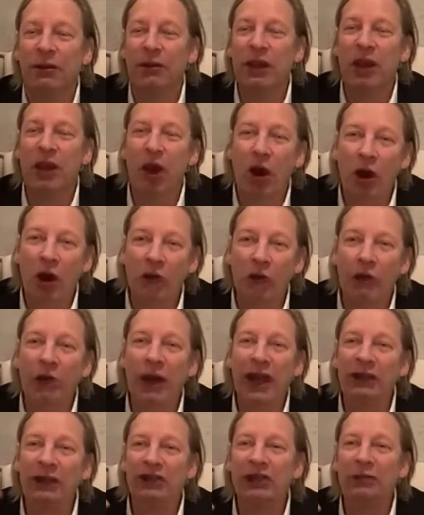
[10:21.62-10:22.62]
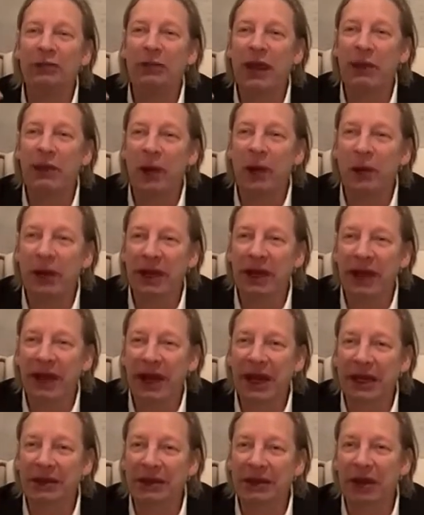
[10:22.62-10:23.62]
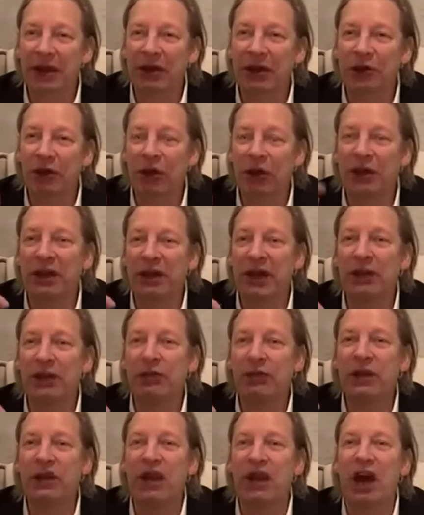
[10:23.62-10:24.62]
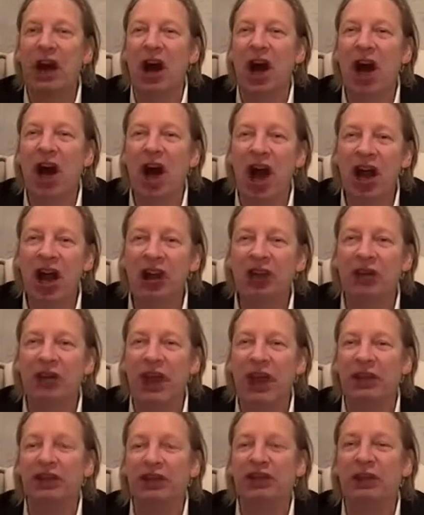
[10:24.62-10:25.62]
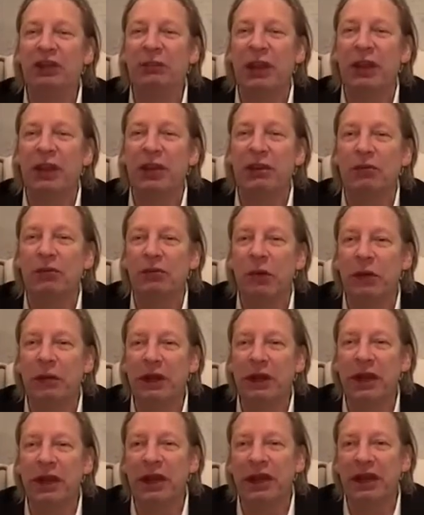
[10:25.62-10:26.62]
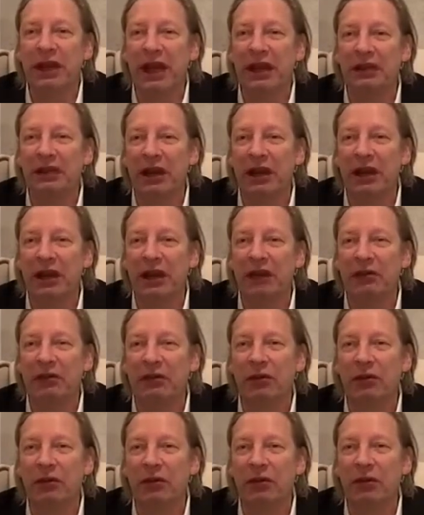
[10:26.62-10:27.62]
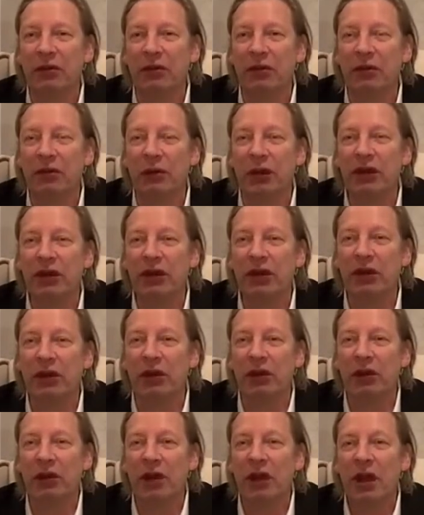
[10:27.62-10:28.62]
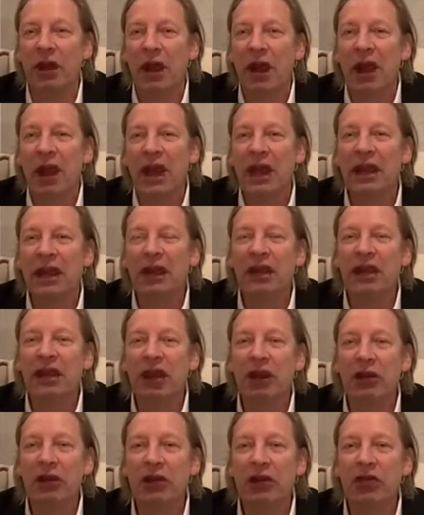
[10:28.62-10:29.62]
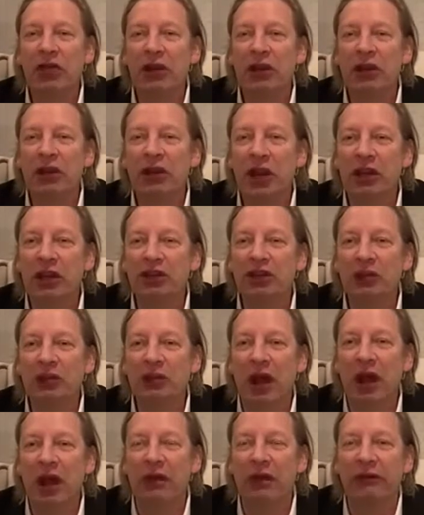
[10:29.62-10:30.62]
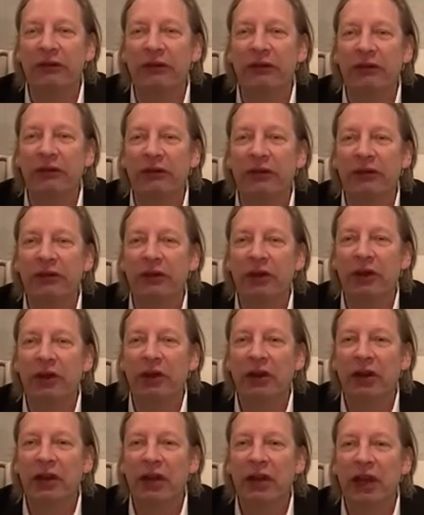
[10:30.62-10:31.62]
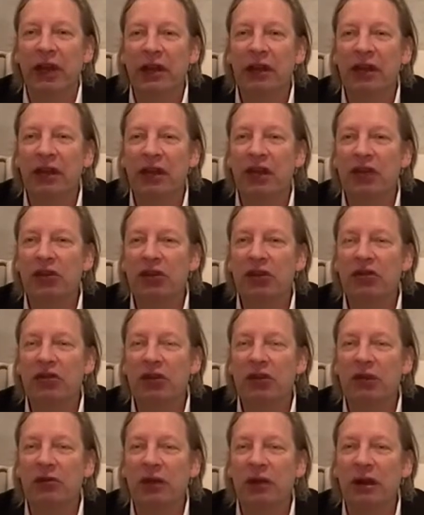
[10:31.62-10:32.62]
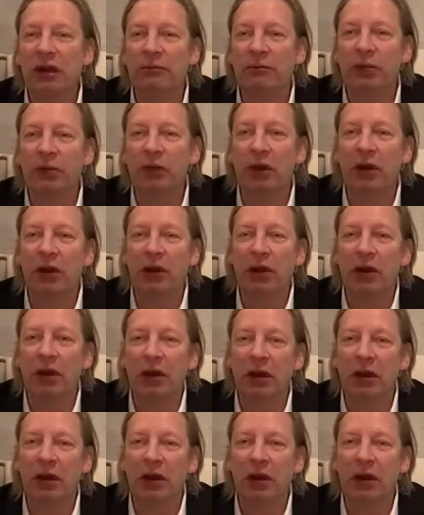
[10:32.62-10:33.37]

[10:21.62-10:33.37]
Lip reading: We overestimate what we can get done in one day. We underestimate what we can get done in 1 year. In a year, you can change your life. In a year, you can write a book.